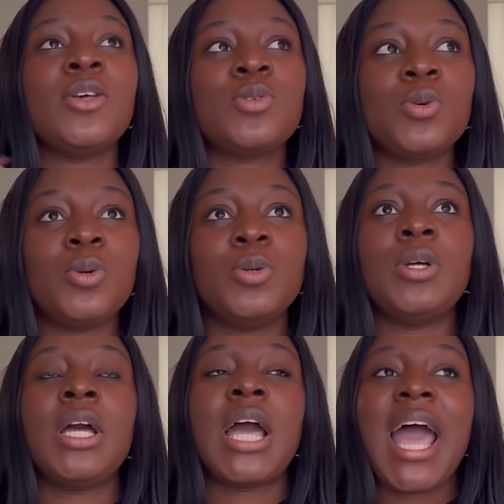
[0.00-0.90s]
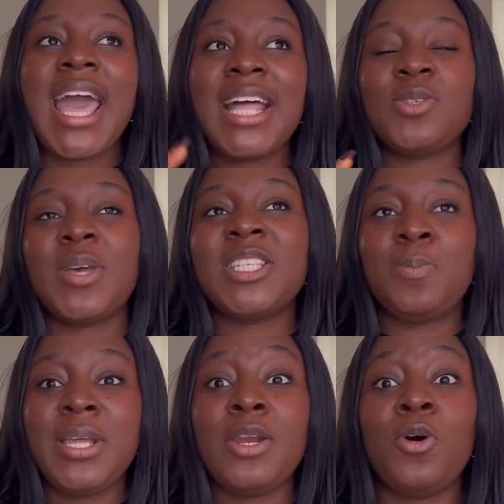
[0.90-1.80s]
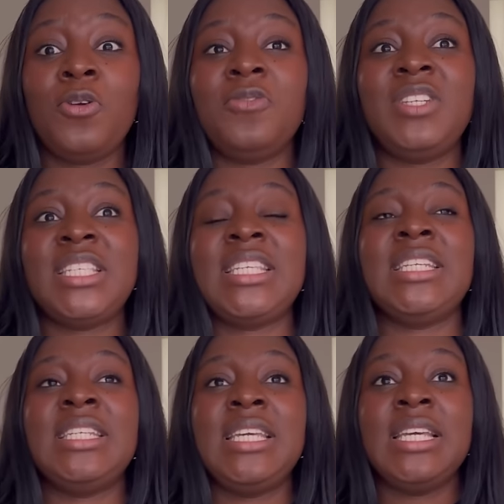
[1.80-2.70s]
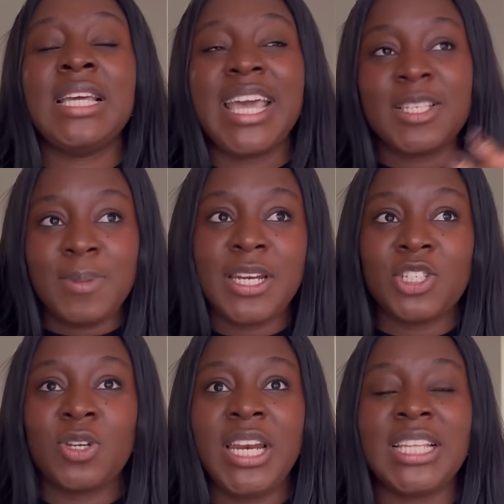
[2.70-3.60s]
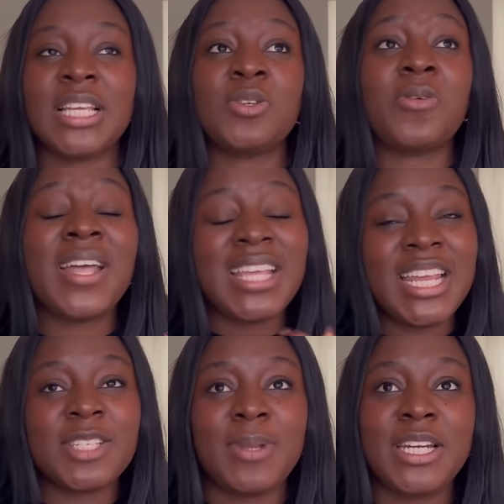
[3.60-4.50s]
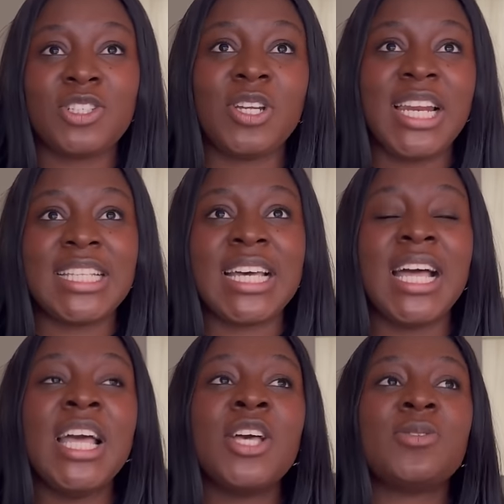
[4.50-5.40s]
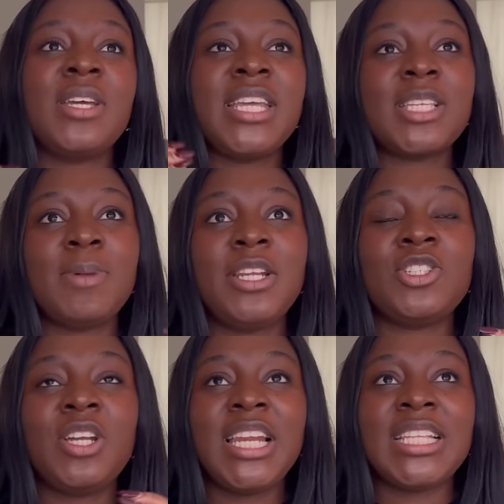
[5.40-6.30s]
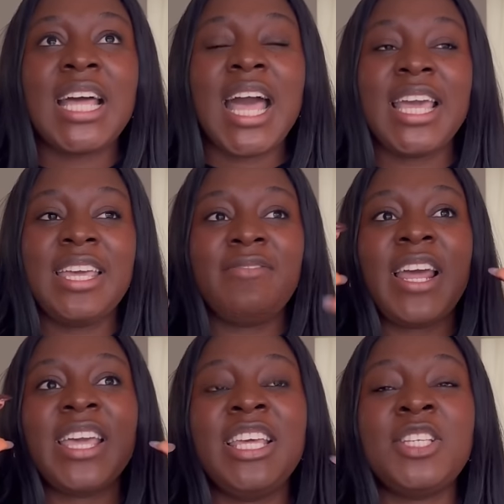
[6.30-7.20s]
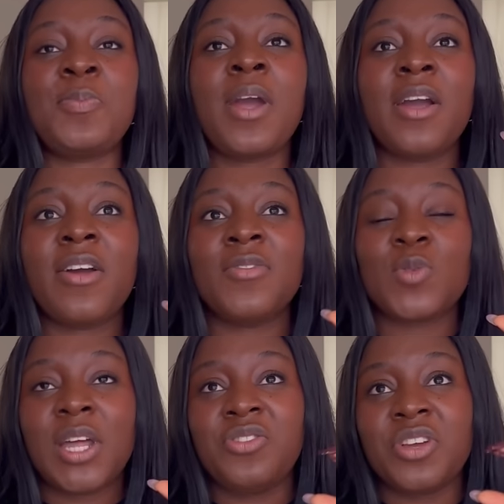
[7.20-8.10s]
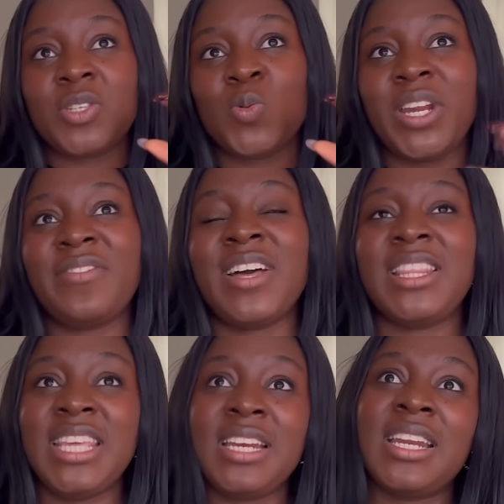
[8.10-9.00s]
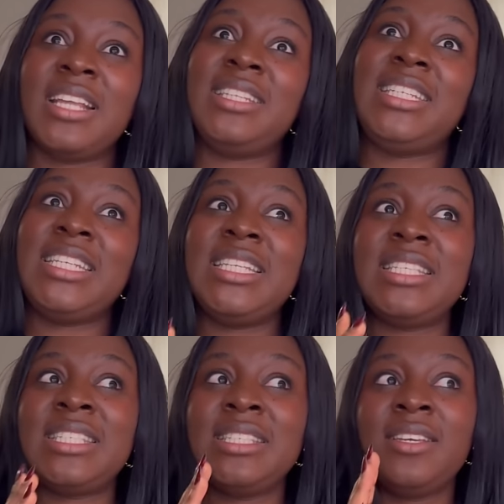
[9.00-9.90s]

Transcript: So I had to explain all of this in the explanation letter. So you write an explanation letter. So in the explanation letter, I gave like each paragraph to address whatever thing that didn't